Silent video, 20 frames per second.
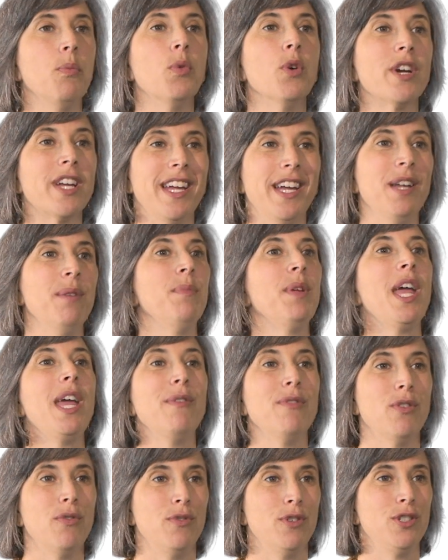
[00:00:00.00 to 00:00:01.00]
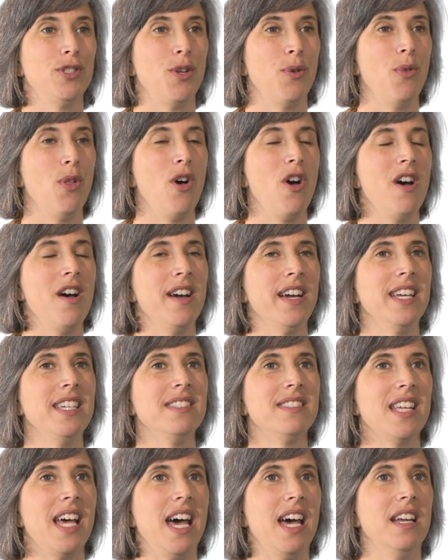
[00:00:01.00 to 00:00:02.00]
working in behavior for so long
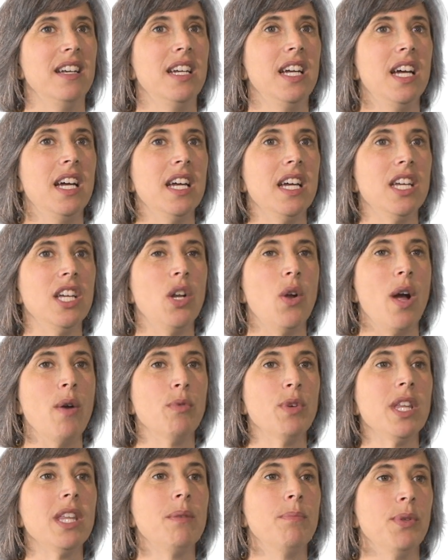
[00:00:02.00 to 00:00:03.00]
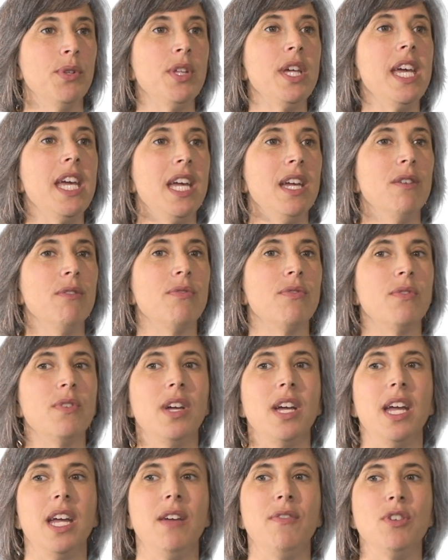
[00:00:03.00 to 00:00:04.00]
is that, I really believe
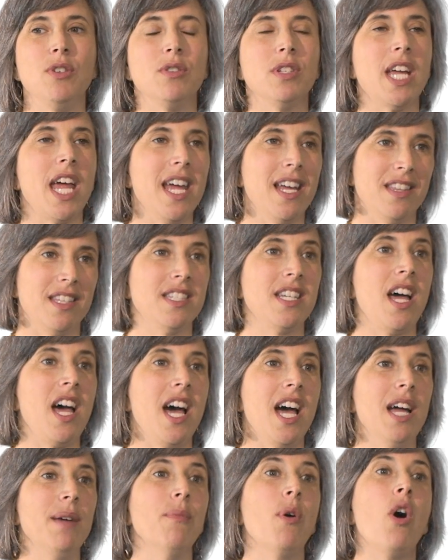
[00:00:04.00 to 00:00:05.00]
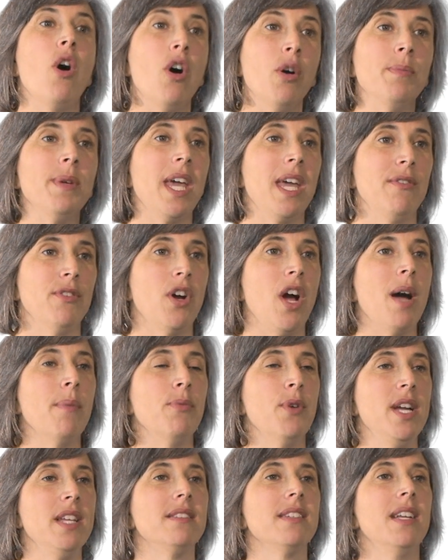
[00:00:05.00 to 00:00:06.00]
if you take the time, all behavior
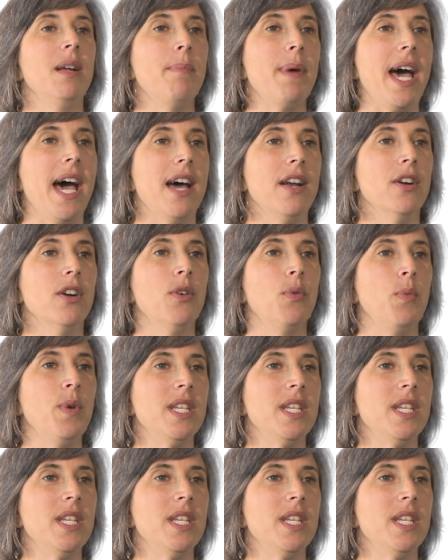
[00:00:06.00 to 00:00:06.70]
operates in a pattern.